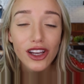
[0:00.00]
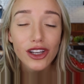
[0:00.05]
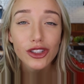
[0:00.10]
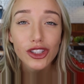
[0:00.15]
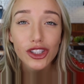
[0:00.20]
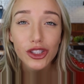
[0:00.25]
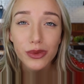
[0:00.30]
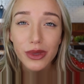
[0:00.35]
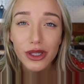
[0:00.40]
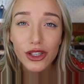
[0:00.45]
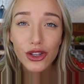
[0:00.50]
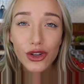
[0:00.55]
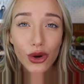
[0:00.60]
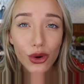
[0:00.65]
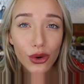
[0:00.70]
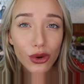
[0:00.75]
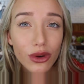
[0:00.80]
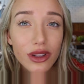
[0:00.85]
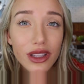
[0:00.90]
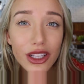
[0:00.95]
just be
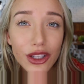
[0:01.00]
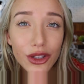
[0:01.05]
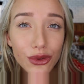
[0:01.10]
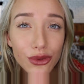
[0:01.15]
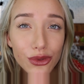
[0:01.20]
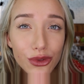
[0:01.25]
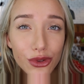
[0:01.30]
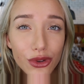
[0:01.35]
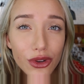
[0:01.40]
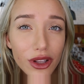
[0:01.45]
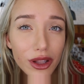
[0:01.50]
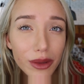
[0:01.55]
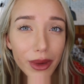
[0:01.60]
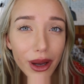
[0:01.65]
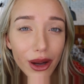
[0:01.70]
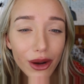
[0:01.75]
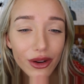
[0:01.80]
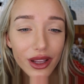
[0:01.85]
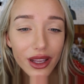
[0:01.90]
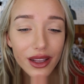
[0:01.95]
totally neutral
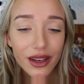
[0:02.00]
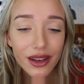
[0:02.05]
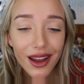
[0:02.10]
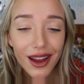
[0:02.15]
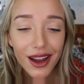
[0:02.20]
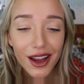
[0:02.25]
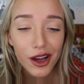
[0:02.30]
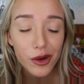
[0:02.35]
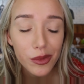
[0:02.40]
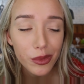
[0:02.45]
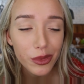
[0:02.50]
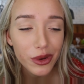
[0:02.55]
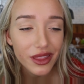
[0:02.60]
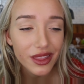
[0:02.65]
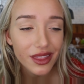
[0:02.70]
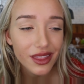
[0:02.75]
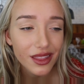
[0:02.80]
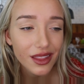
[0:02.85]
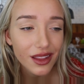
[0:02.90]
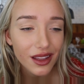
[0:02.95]
about it. Put
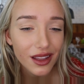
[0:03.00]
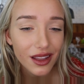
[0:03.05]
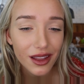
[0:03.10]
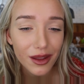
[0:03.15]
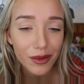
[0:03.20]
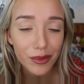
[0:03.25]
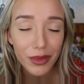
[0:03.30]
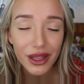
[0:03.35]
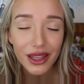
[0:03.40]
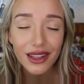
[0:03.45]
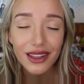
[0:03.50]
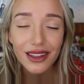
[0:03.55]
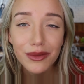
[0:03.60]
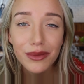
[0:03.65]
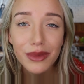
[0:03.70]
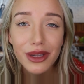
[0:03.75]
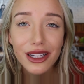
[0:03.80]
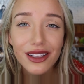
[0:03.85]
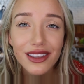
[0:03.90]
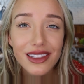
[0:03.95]
the bill in the
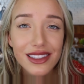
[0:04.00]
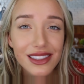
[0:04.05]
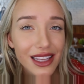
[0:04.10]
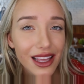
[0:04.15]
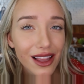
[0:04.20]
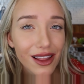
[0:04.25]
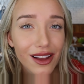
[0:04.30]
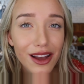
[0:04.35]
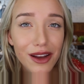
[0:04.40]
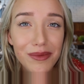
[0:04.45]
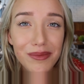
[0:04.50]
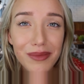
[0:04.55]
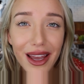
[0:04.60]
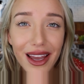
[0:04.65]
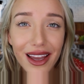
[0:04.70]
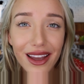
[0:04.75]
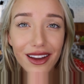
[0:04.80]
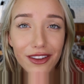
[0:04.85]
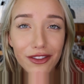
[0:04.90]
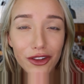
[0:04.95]
middle and say I'll come
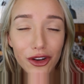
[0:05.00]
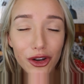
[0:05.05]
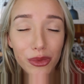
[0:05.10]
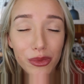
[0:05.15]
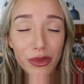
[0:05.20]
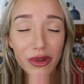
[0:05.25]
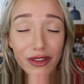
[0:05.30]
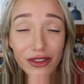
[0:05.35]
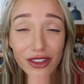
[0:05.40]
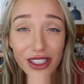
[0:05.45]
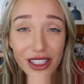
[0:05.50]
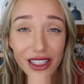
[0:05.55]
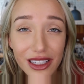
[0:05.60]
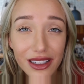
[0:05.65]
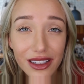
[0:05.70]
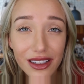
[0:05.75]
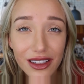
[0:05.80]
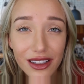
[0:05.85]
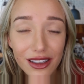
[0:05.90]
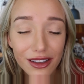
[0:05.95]
back for whomever's
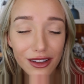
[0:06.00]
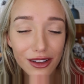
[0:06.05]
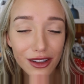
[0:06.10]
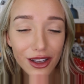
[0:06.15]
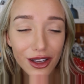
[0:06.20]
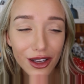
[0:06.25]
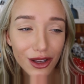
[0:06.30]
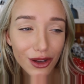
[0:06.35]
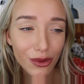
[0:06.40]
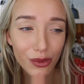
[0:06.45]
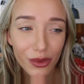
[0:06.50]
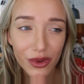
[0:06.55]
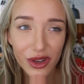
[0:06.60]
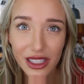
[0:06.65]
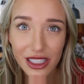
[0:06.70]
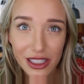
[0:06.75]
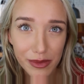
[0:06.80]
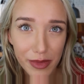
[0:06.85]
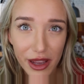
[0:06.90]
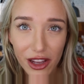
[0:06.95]
gonna, when
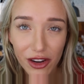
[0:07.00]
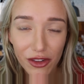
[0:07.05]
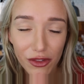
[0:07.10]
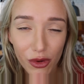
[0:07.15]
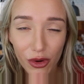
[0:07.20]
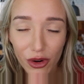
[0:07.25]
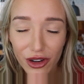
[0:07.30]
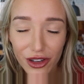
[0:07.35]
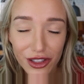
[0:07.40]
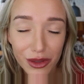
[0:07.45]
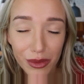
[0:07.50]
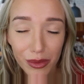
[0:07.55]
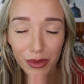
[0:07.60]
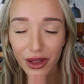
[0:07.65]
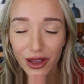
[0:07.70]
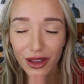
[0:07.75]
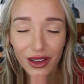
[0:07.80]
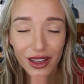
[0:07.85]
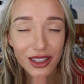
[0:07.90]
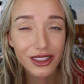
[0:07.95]
it's paid for or
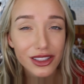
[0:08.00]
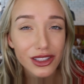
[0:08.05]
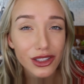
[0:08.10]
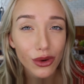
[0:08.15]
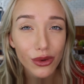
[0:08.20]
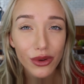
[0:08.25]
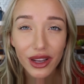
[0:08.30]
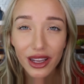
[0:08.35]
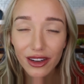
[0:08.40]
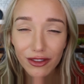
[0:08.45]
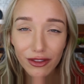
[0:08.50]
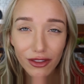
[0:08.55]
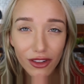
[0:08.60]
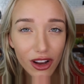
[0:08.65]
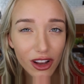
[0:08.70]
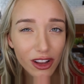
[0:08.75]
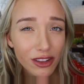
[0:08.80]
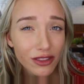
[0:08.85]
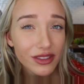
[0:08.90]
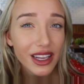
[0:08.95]
something, and don't get
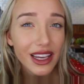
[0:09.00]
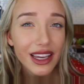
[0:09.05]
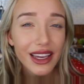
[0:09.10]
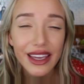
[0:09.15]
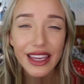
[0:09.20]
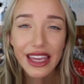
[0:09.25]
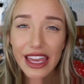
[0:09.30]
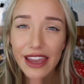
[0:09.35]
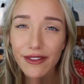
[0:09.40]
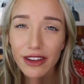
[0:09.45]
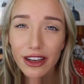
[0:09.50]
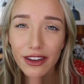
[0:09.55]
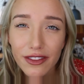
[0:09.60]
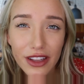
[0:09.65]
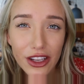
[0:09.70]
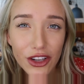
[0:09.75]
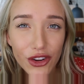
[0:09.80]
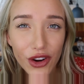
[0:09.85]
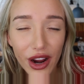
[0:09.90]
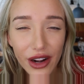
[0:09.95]
involved. Even if
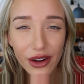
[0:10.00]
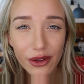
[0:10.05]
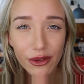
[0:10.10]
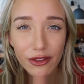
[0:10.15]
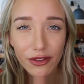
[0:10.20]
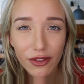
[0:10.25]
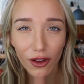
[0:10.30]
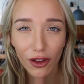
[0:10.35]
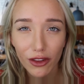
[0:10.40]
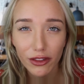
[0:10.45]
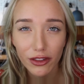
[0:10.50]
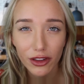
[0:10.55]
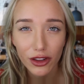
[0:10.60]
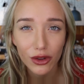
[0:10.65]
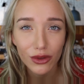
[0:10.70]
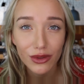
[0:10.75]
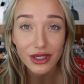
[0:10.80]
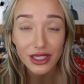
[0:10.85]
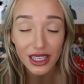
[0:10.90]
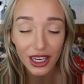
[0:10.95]
they try to involve
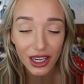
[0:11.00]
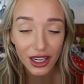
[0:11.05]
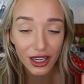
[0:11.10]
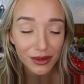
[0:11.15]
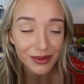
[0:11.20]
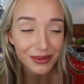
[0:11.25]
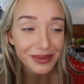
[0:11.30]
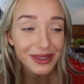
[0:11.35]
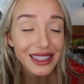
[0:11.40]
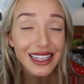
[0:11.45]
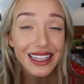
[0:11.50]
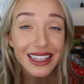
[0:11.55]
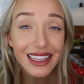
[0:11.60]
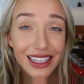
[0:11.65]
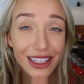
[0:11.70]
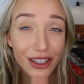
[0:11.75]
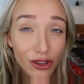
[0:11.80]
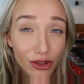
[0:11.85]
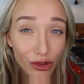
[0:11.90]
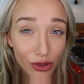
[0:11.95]
you, stay
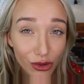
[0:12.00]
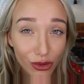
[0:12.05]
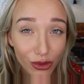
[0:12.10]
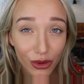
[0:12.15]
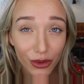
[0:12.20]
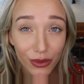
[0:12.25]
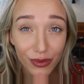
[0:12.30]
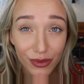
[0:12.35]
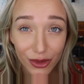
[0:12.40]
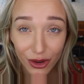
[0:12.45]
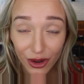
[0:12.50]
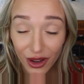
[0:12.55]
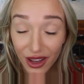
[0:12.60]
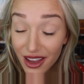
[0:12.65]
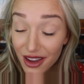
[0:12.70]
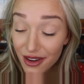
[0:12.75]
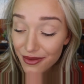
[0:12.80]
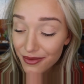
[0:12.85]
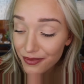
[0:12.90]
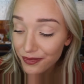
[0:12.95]
completely neutral,
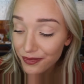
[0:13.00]
okay?